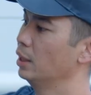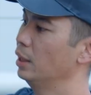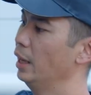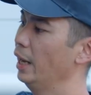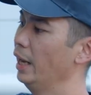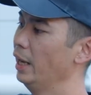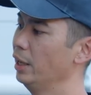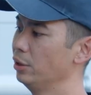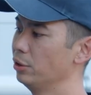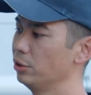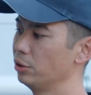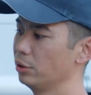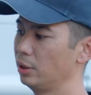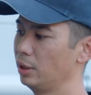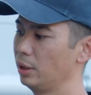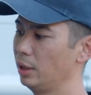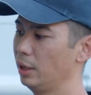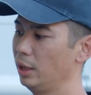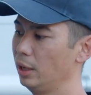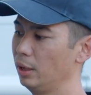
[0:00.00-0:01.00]
And
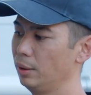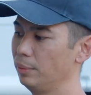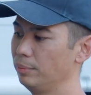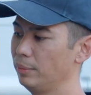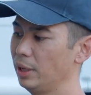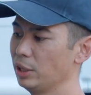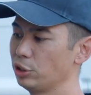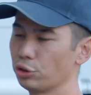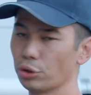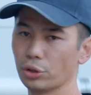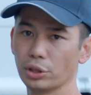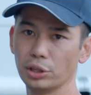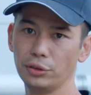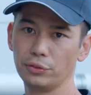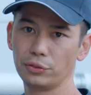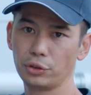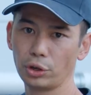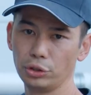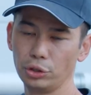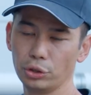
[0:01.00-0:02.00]
make sure that
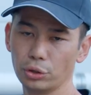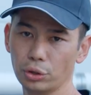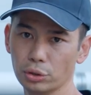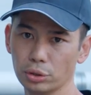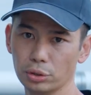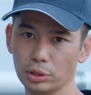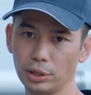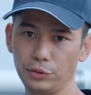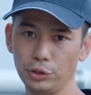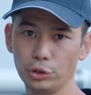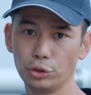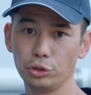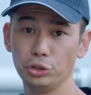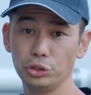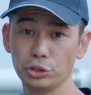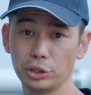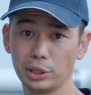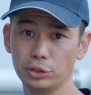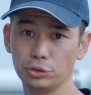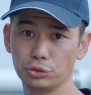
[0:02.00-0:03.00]
you've got if you're
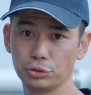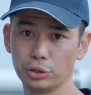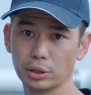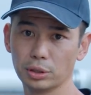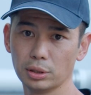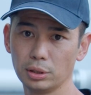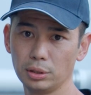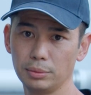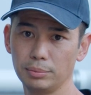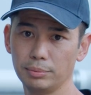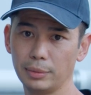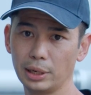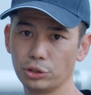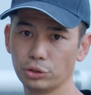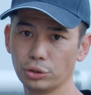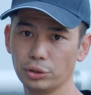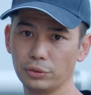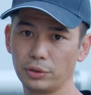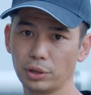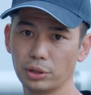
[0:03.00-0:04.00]
using a drill, make
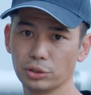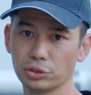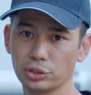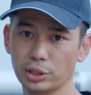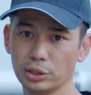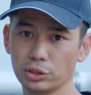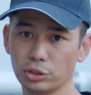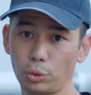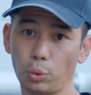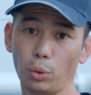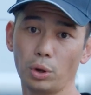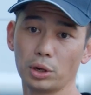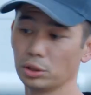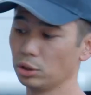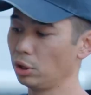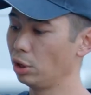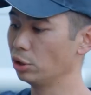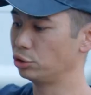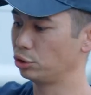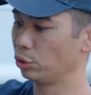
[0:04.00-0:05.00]
sure you've got it set to quite a
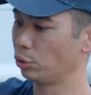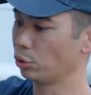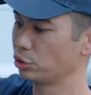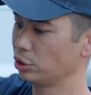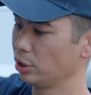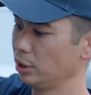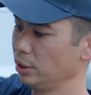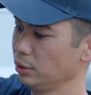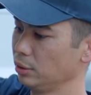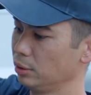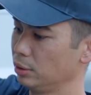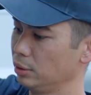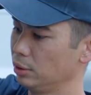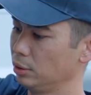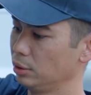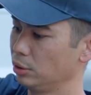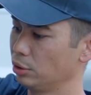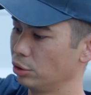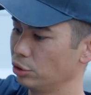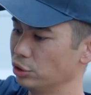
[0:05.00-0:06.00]
low torque setting,
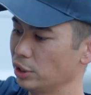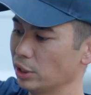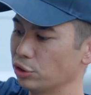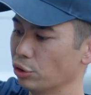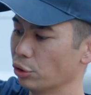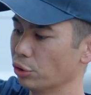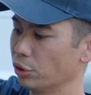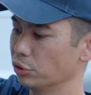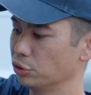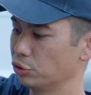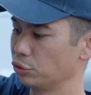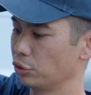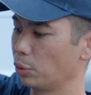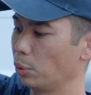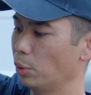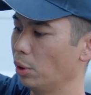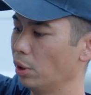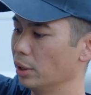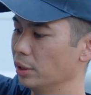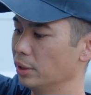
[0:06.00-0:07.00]
because that's all that's
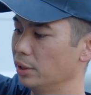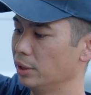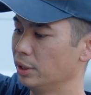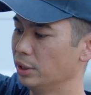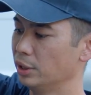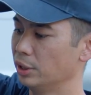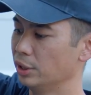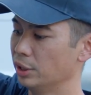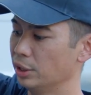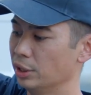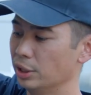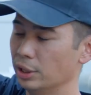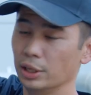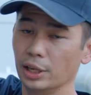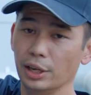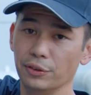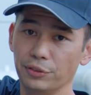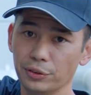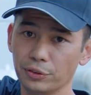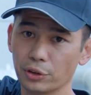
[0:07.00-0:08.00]
required.
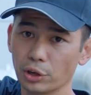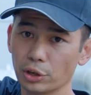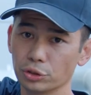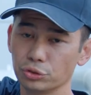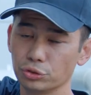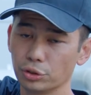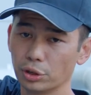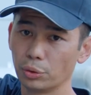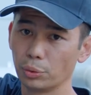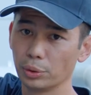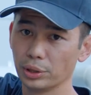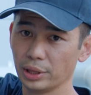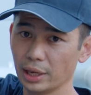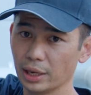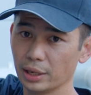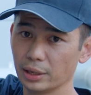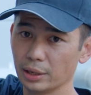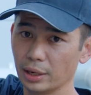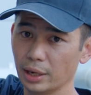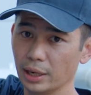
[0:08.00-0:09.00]
If you've got a drill
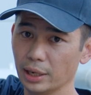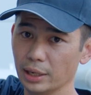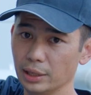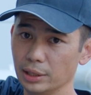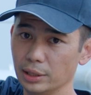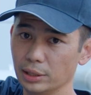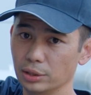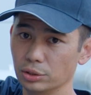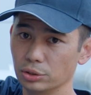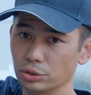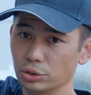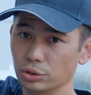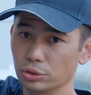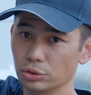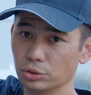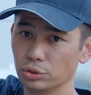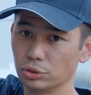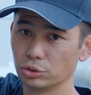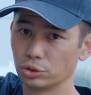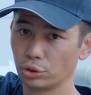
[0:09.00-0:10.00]
without a
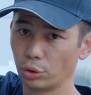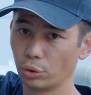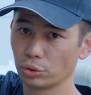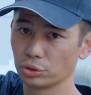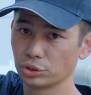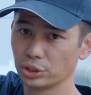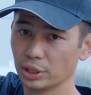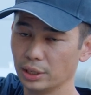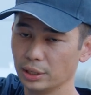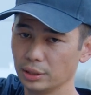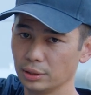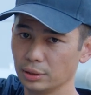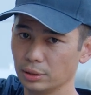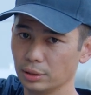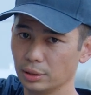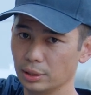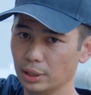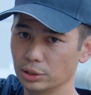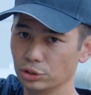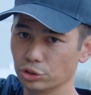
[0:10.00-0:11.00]
torque setting,
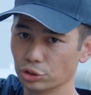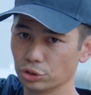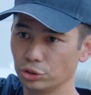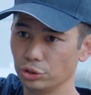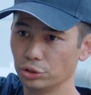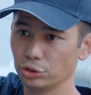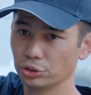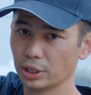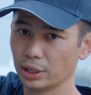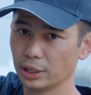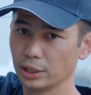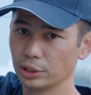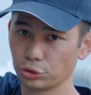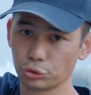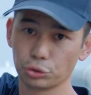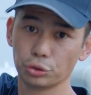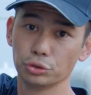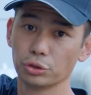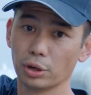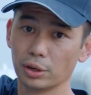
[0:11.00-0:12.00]
then just use a
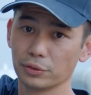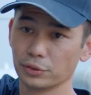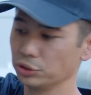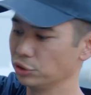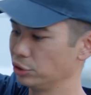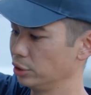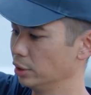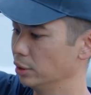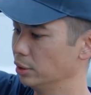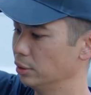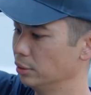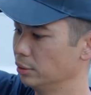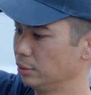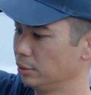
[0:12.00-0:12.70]
screwdriver instead.